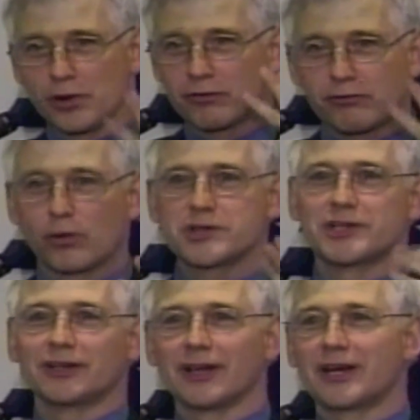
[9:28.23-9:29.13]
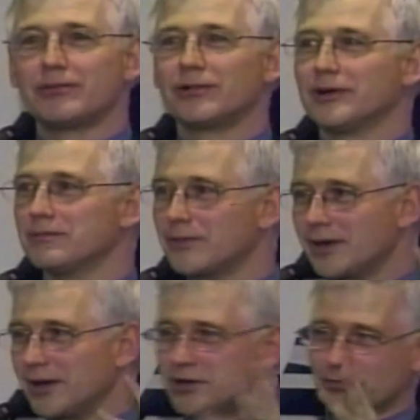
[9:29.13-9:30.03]
forcing labor and
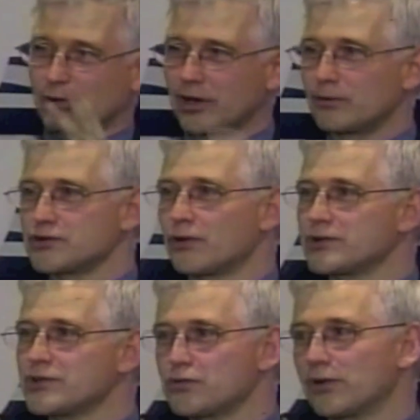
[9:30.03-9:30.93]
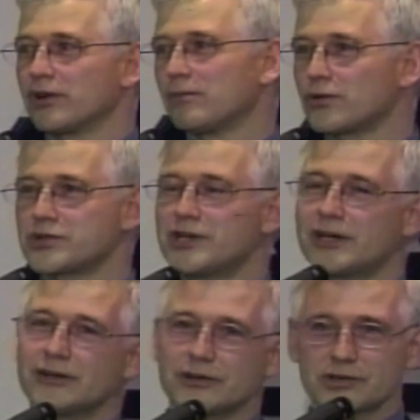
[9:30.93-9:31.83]
diverting resources where they're most
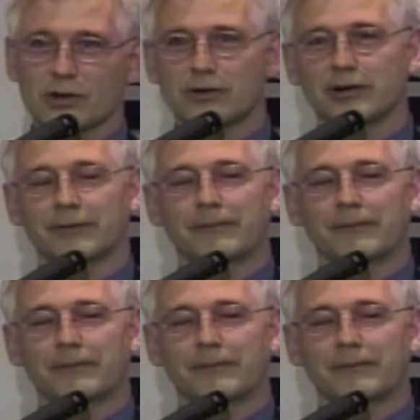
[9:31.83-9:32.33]
needed and so on.